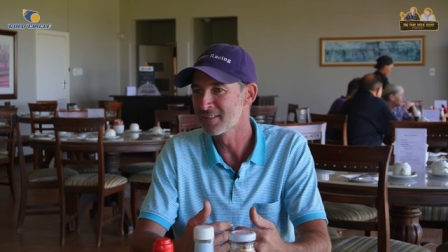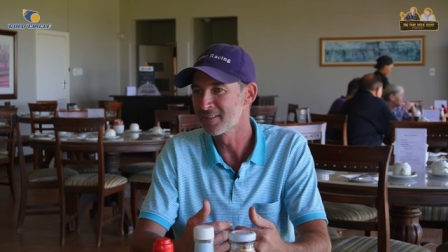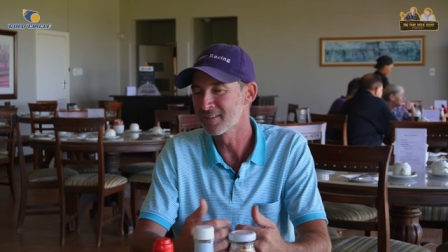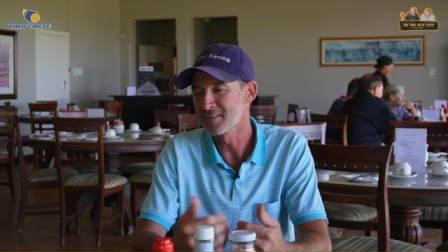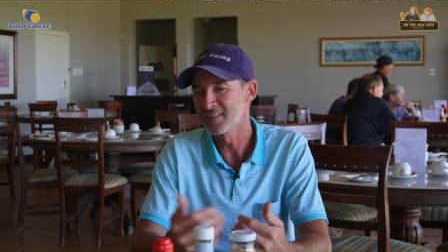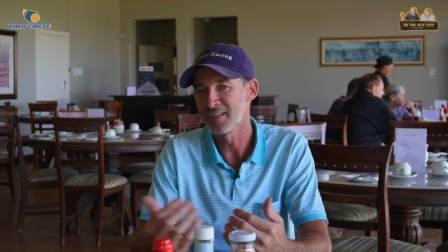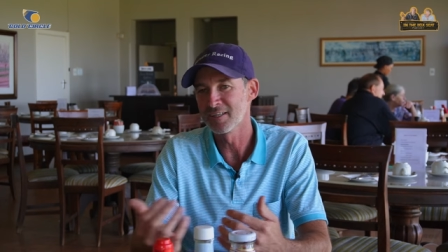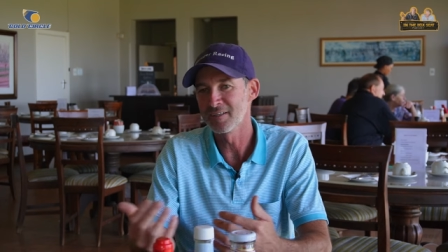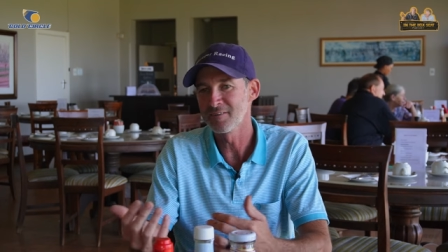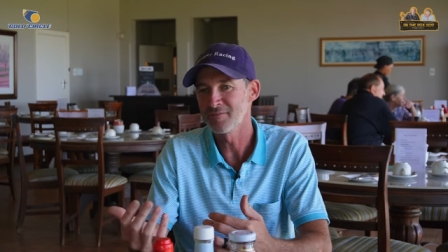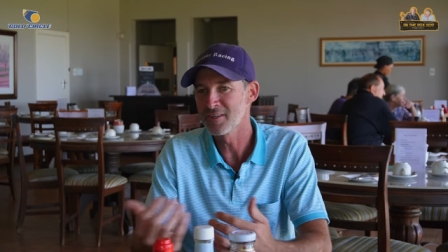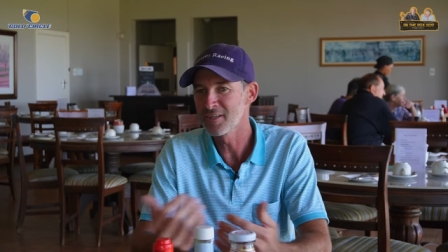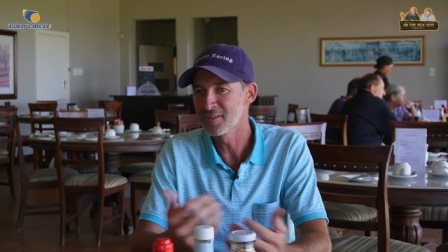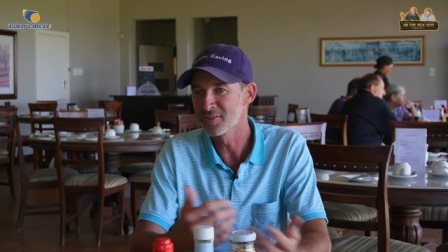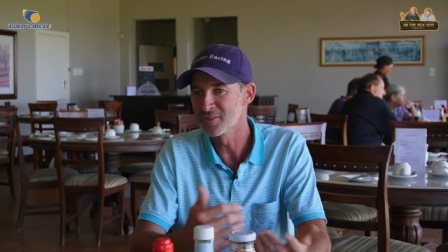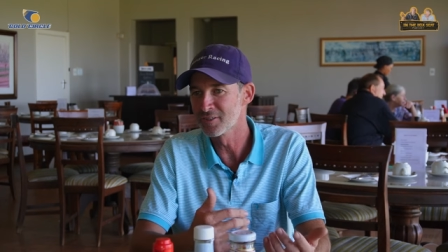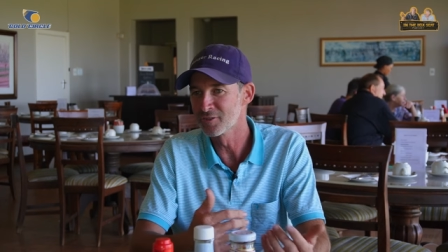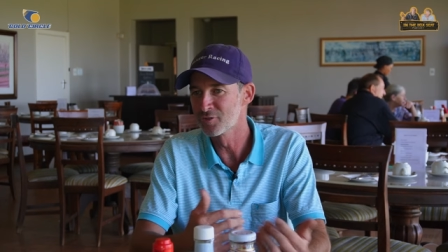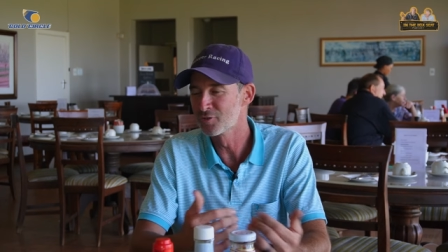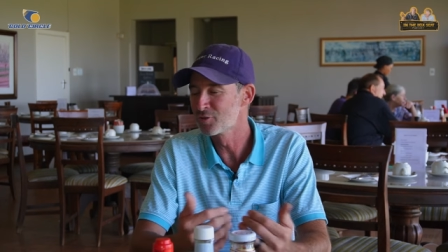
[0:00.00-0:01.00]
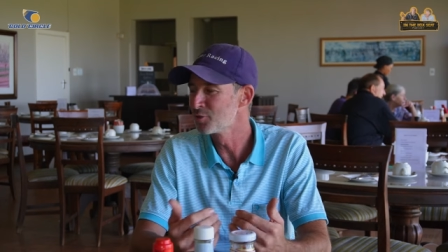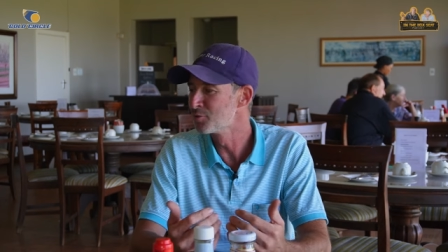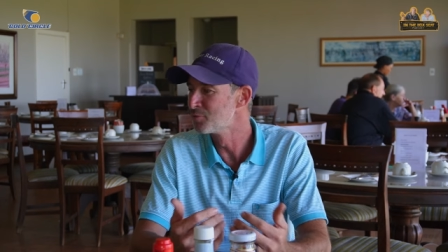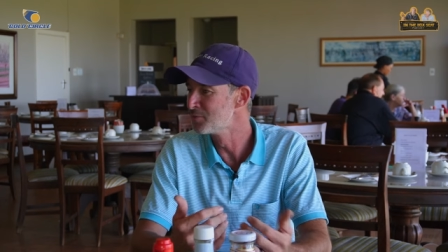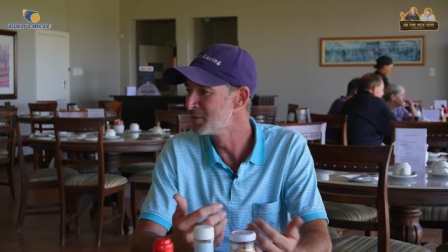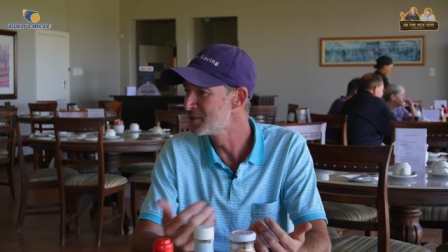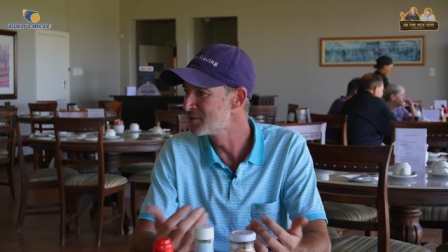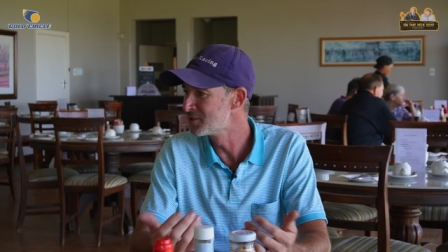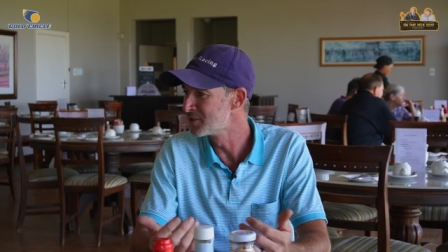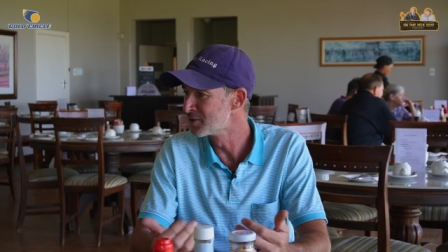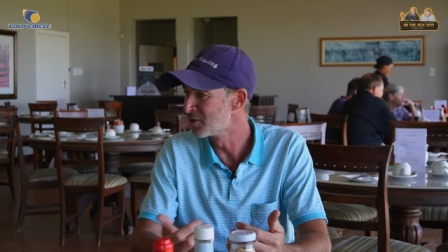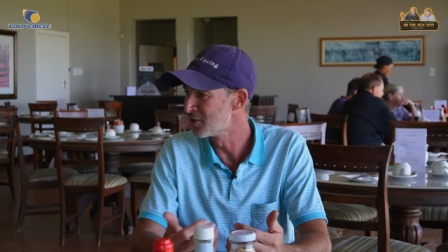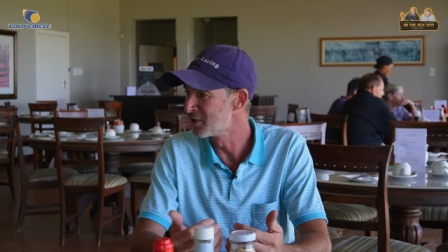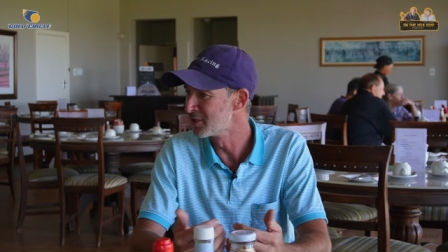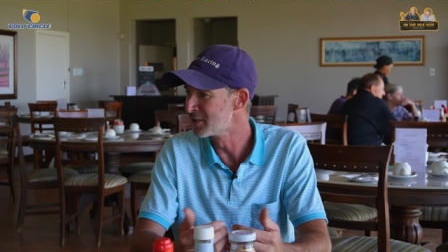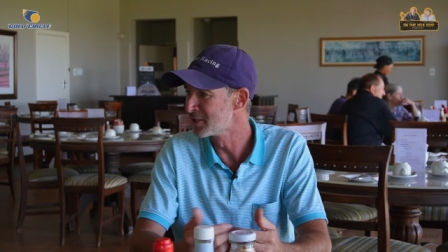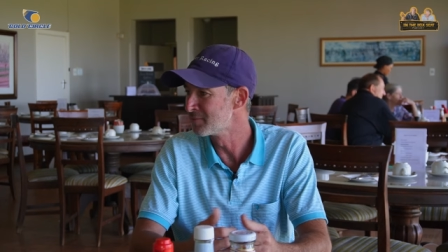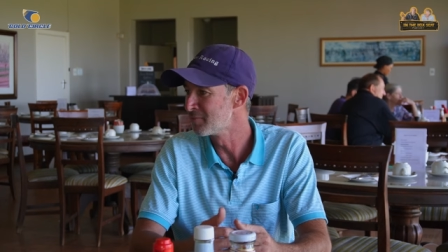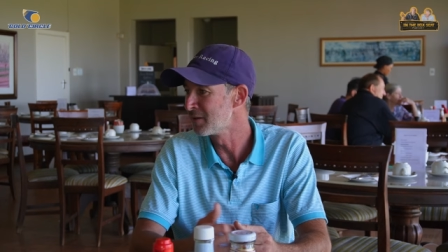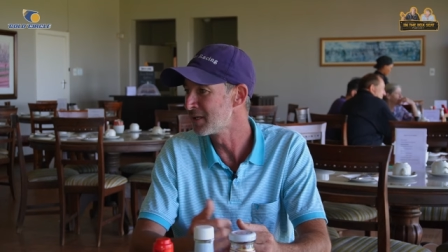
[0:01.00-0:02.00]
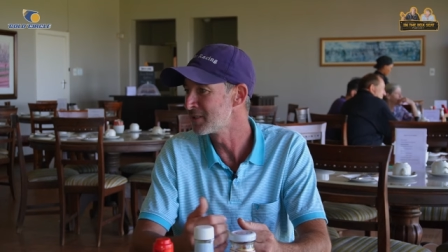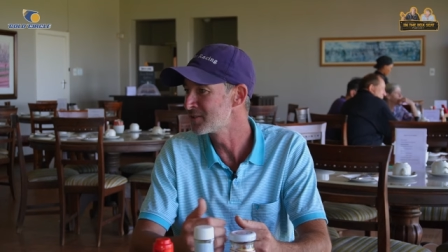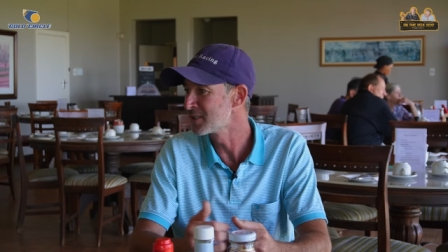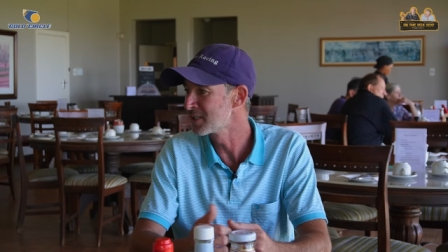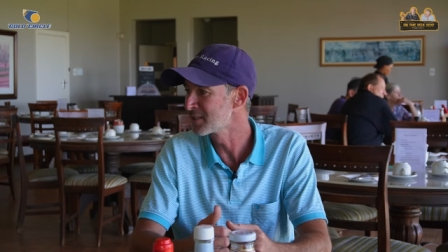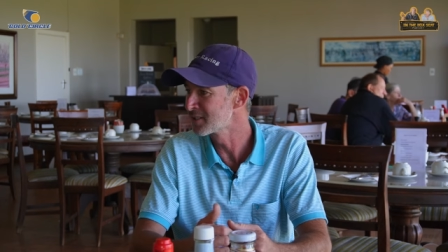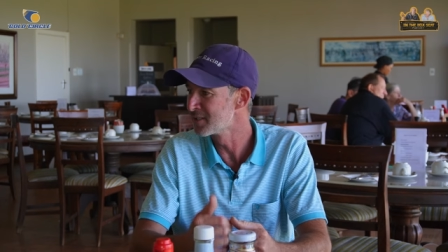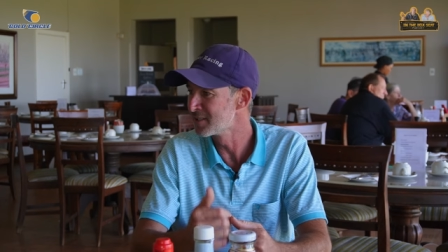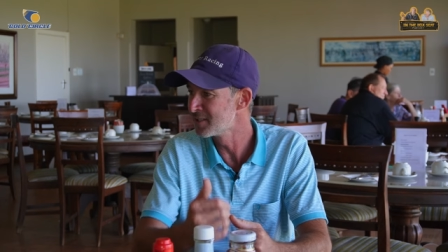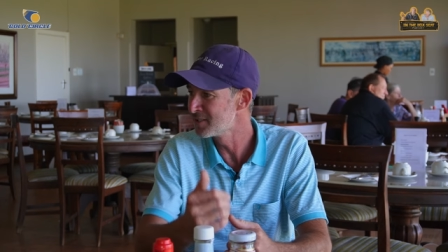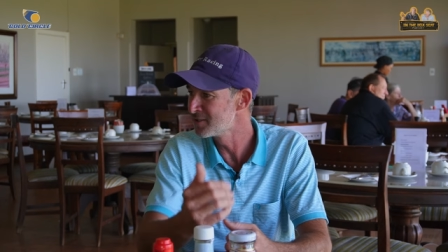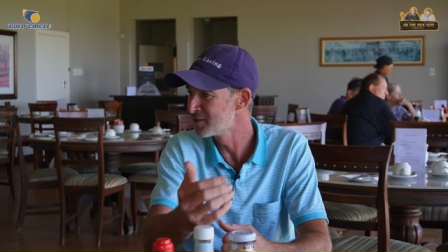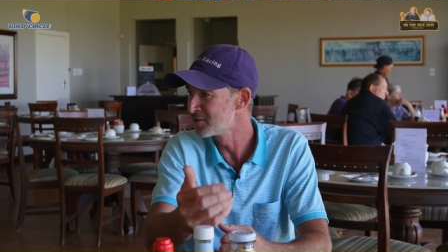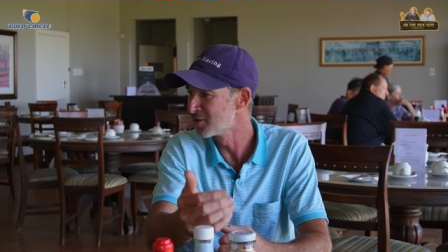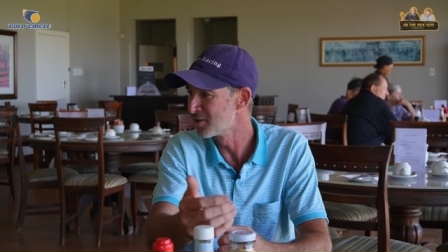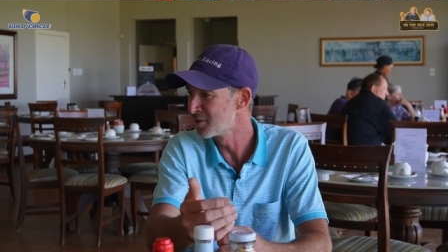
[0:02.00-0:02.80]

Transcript: okay, if there's a dual meeting on, he might take the easier.